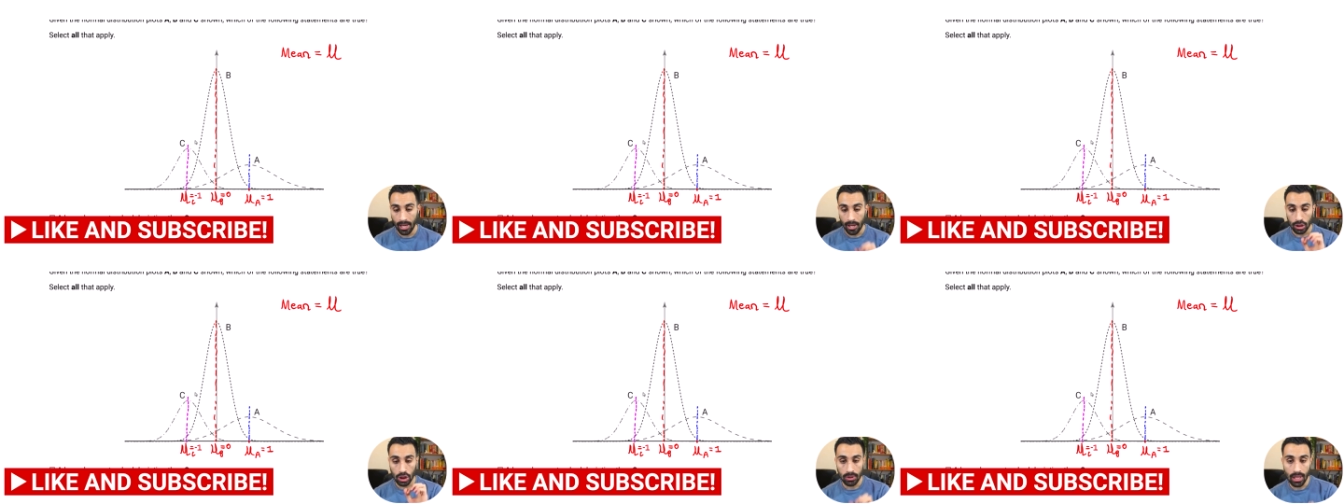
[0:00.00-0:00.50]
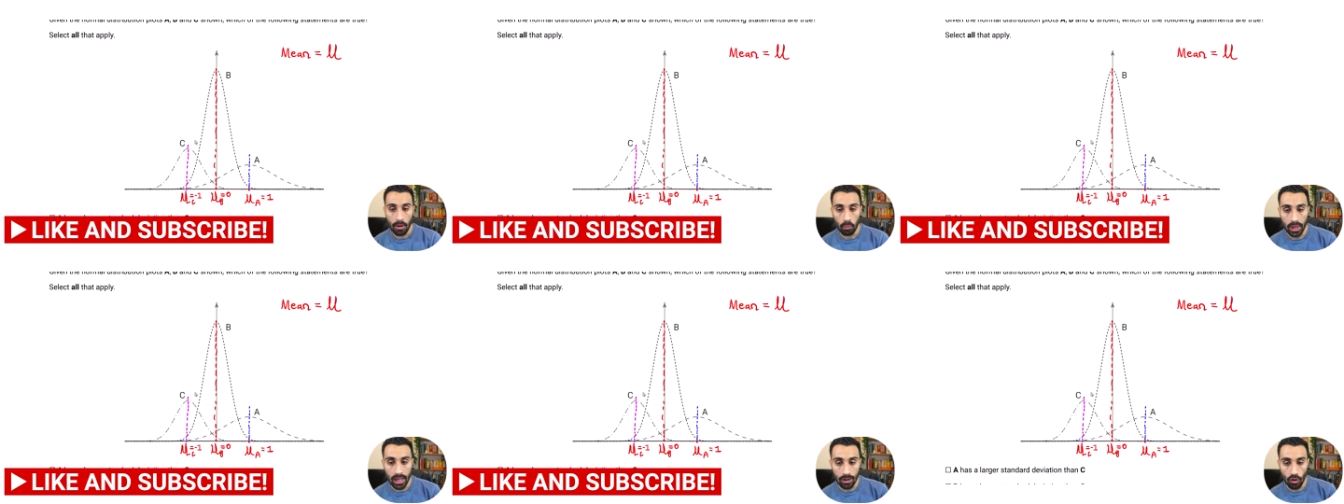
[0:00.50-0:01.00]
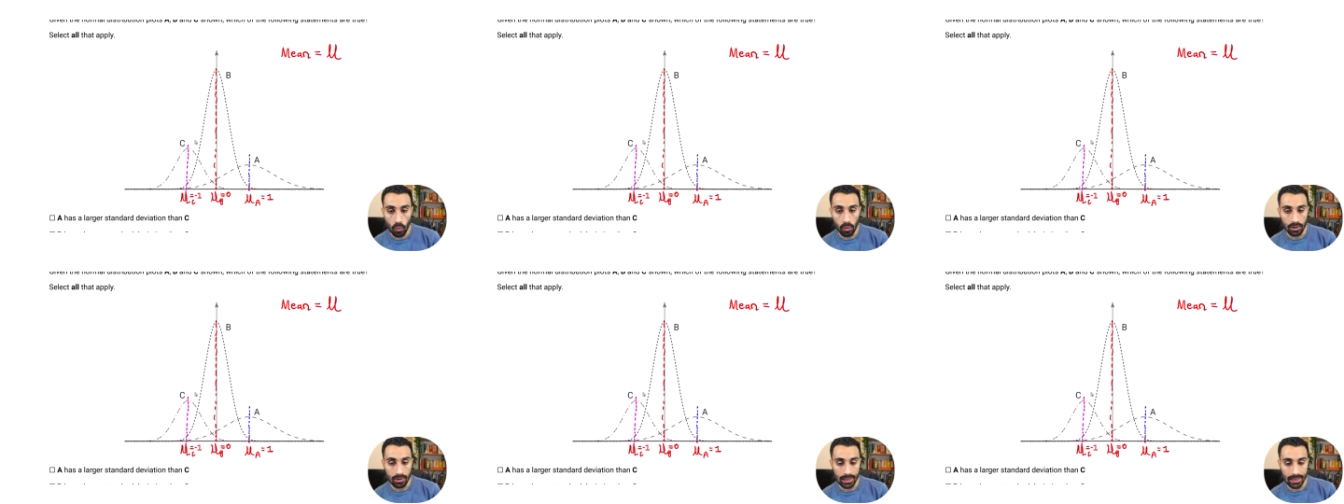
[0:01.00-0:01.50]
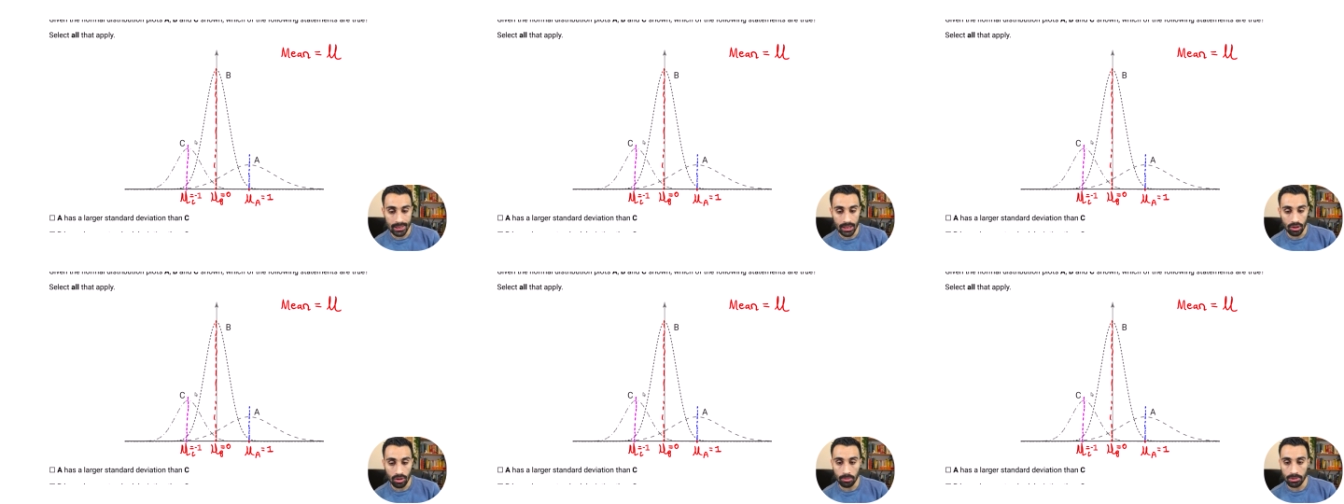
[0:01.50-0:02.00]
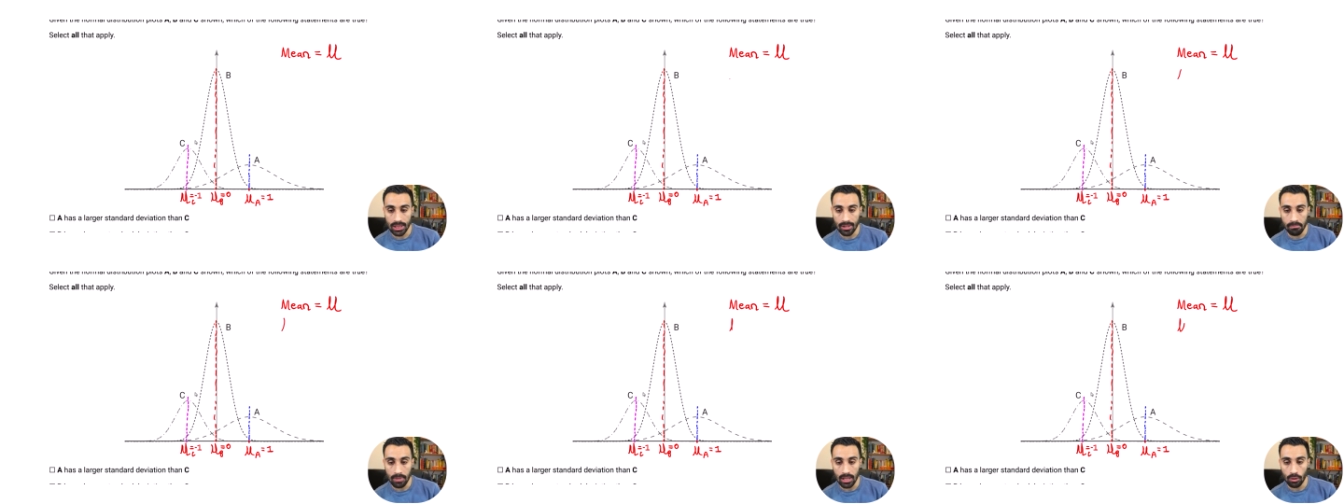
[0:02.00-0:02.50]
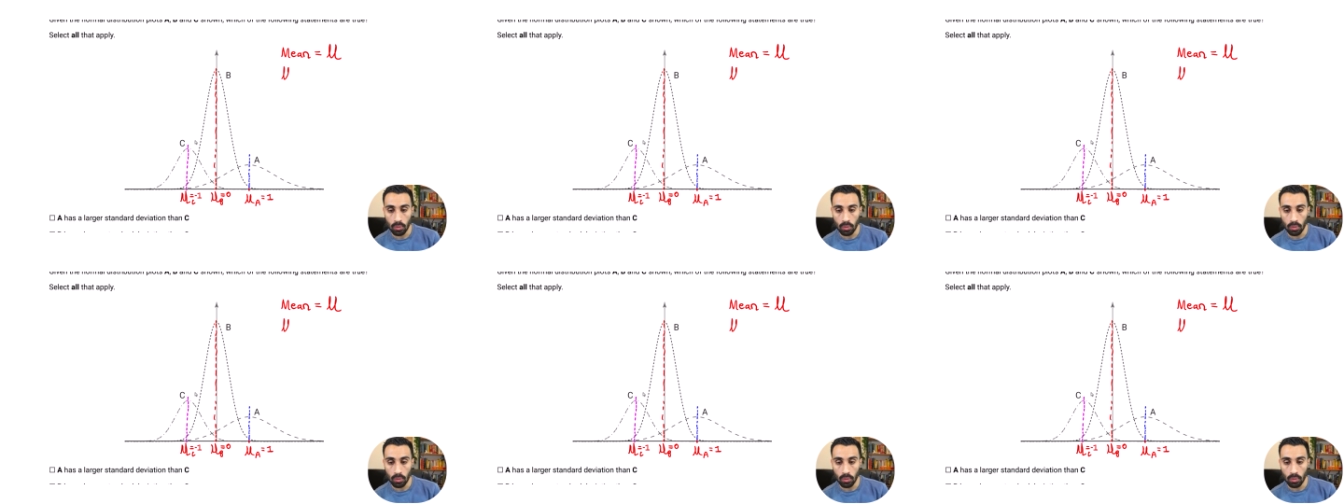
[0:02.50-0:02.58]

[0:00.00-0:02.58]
So now we can order these in terms of the mean.